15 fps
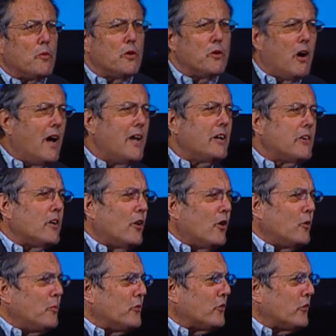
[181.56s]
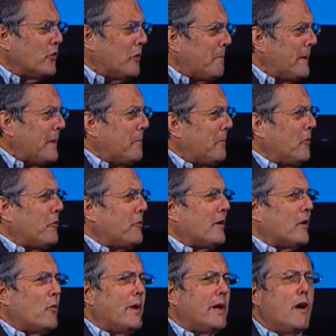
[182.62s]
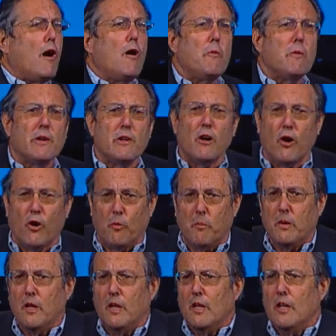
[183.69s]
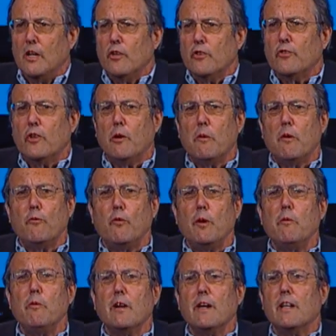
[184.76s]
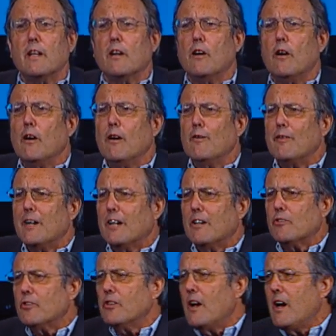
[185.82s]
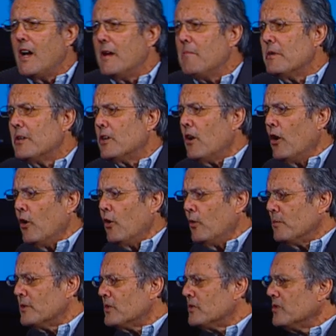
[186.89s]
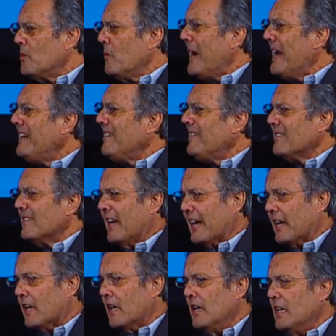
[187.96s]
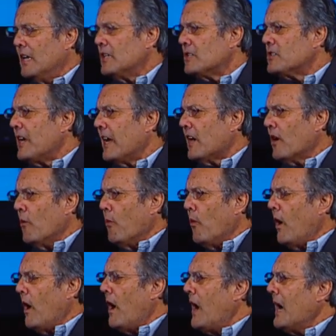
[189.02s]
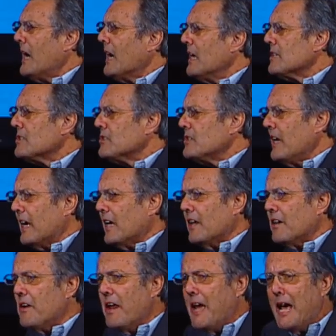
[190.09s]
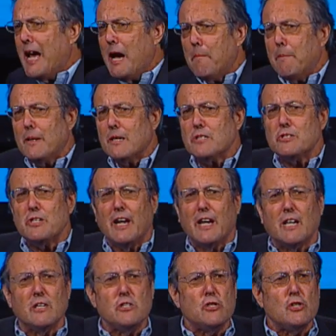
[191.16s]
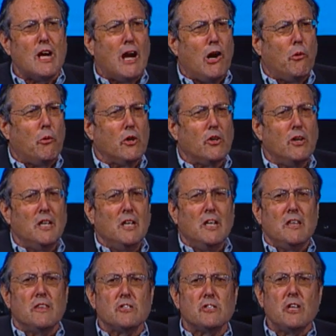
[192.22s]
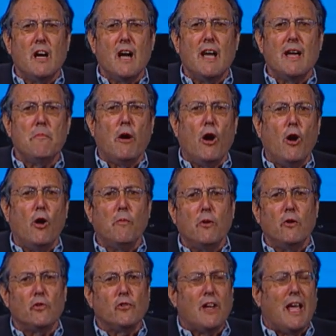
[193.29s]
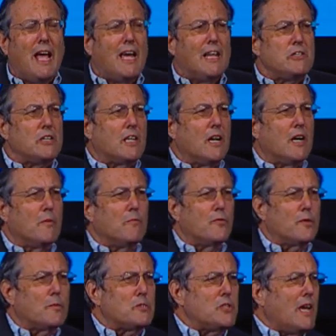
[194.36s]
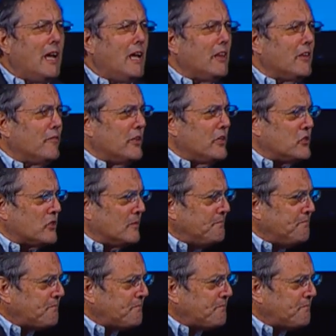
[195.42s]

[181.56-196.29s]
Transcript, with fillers: we're not at home so that people think we are at home. So if we were going to carve out time at home to do anything, take a walk, take a nap, take a shower, the time almost had to come from television.